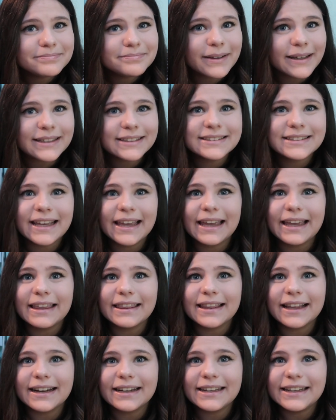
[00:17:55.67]
by
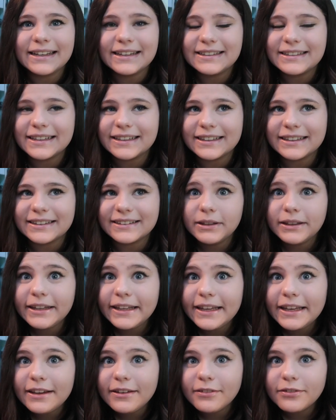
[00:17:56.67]
saying that he didn't
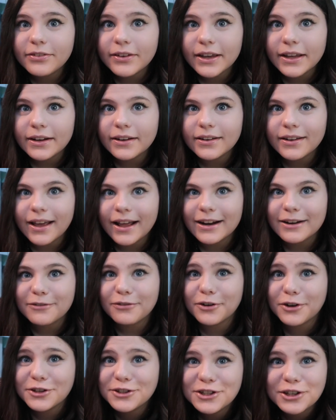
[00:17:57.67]
believe in
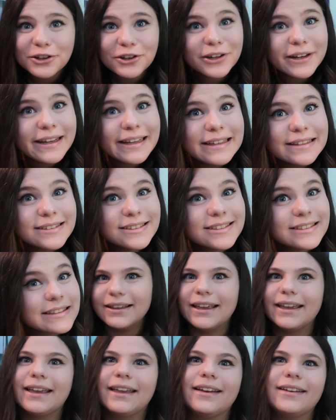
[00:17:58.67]
anniversaries.
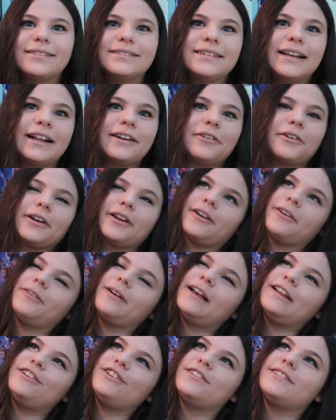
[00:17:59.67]
Like, I don't know.
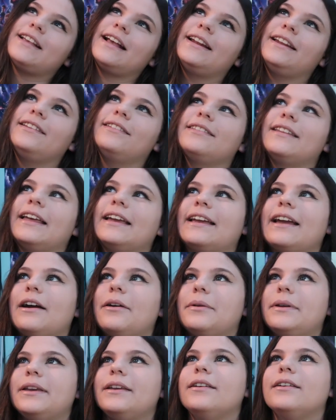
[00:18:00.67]
I didn't like
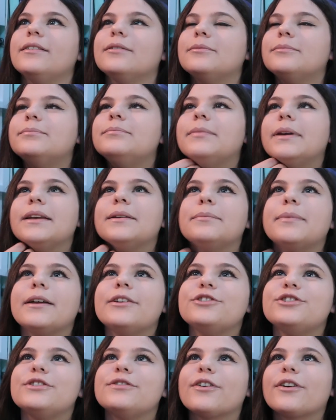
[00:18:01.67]
how he made
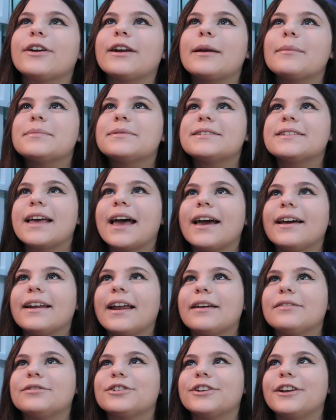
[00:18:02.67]
Benji very upset
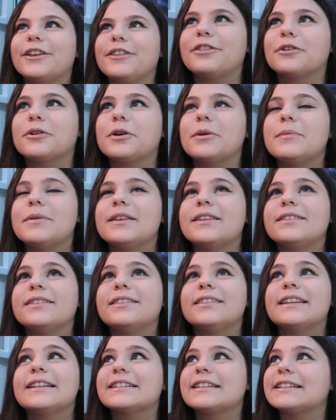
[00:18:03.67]
after threw him
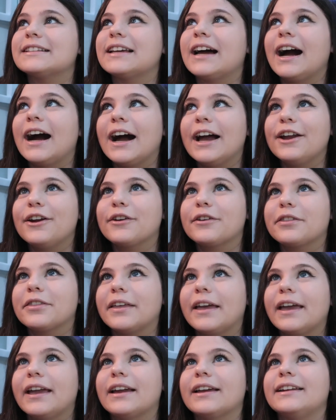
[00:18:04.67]
this entire
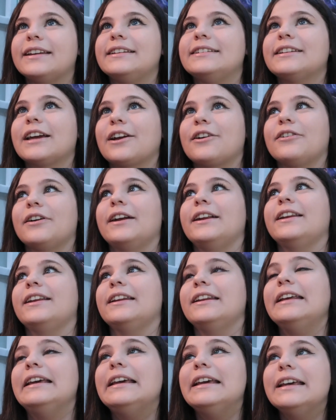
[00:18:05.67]
thing and he
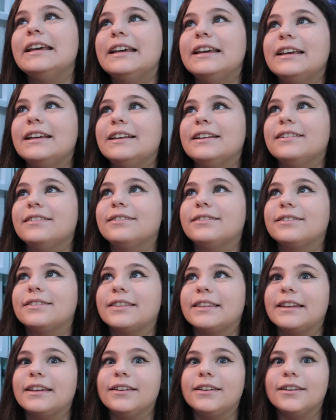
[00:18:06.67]
decorated
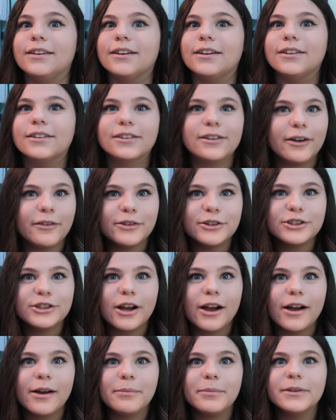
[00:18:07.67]
the coffee
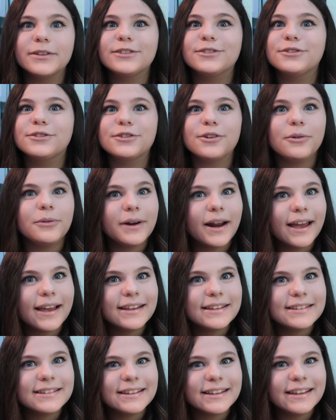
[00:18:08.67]
shop so
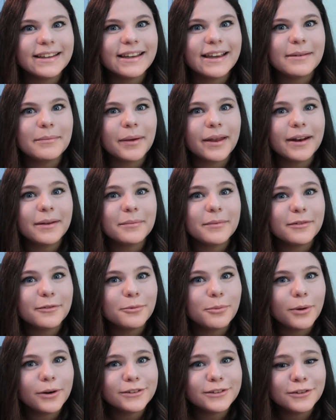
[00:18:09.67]
nicely and made him a
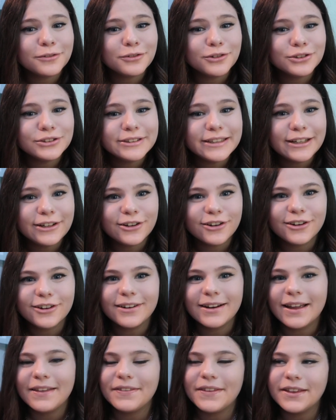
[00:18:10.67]
wonderful
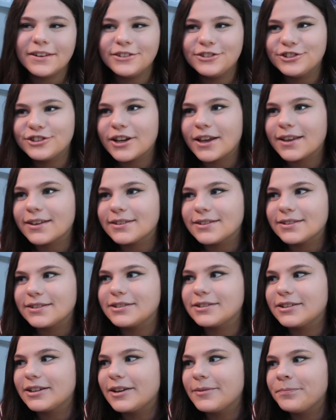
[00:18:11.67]
dinner, and then
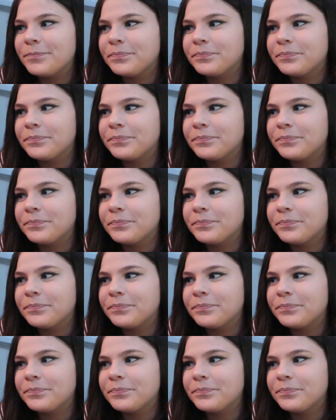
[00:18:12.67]
just